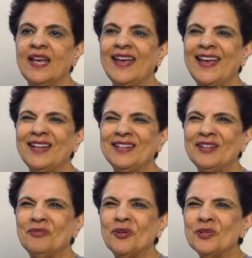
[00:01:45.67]
And
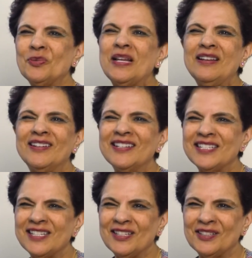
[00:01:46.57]
what we learned
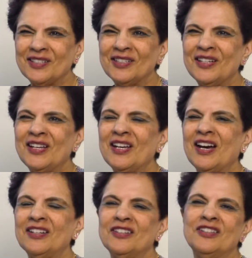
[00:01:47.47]
here
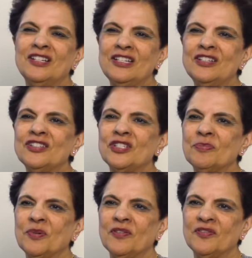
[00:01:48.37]
under the
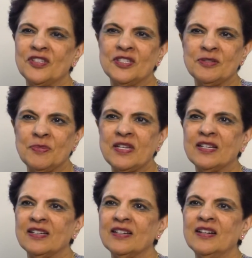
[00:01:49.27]
leadership of the
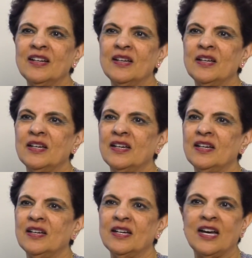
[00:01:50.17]
Speaker,
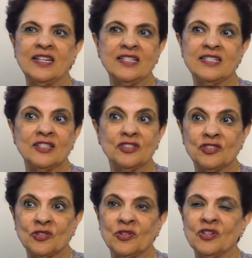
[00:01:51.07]
Anasset
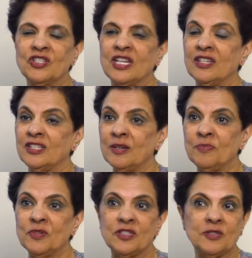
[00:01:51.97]
George, and the
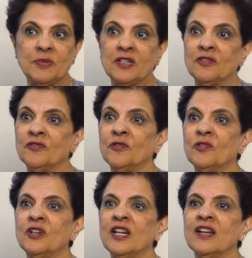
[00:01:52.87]
Deputy Speaker
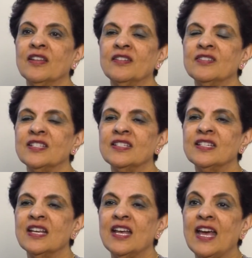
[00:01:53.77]
Ford and others is,
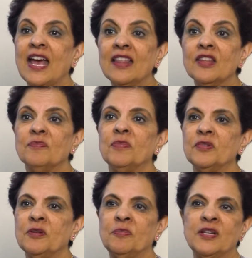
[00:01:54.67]
and
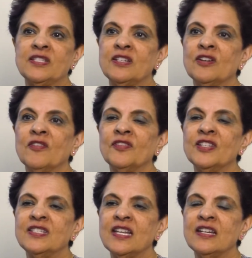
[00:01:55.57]
the President of the
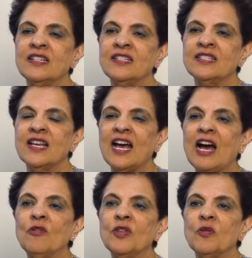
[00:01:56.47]
Senate, is
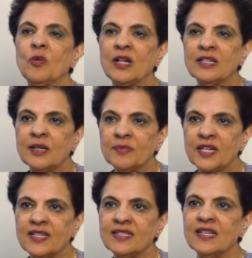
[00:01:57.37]
how they welcomed
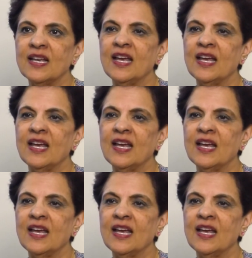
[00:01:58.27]
us